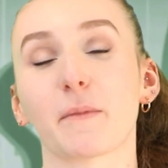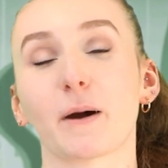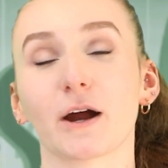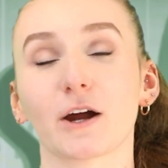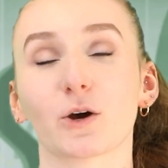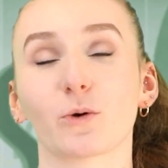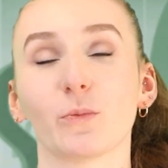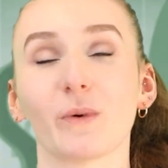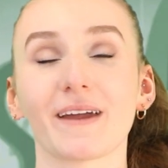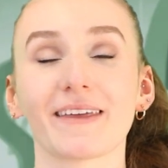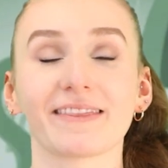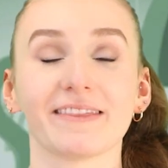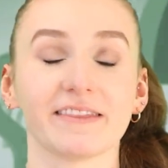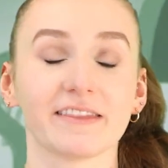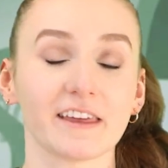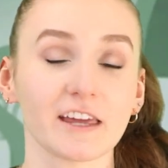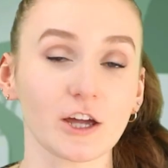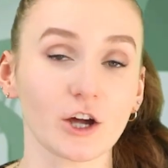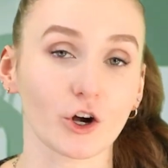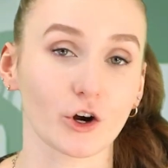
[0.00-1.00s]
mark
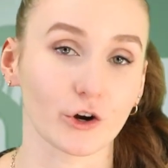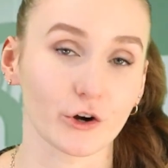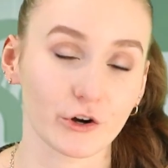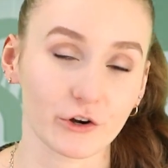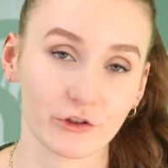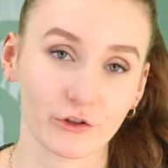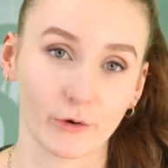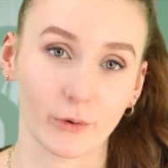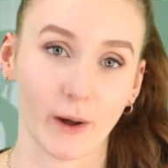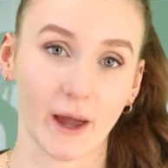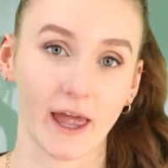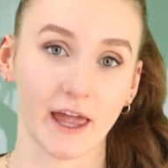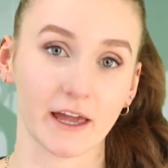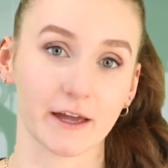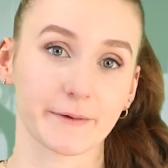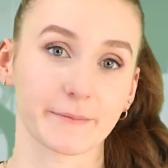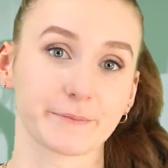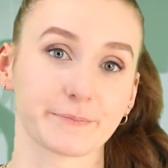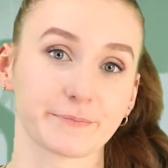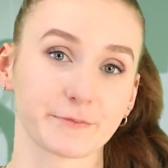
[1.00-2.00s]
with the
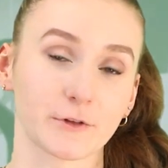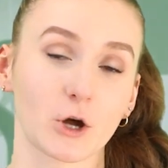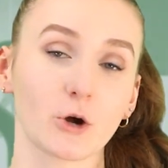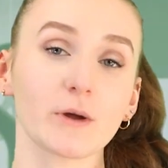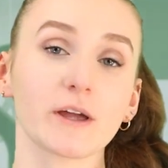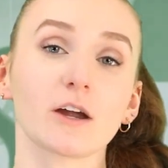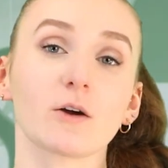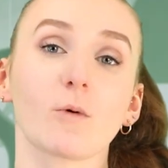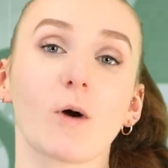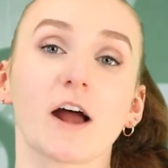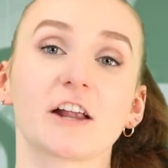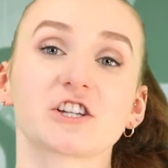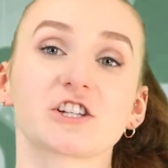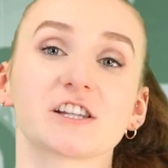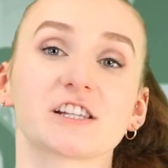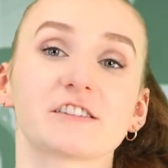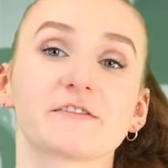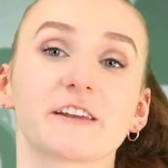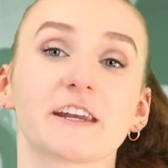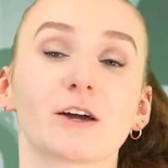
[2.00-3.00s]
earthquake. Who here
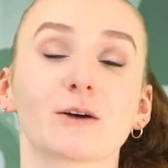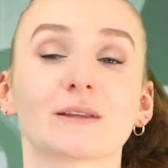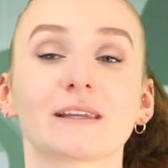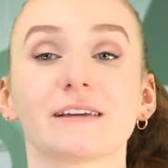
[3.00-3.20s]
watching this video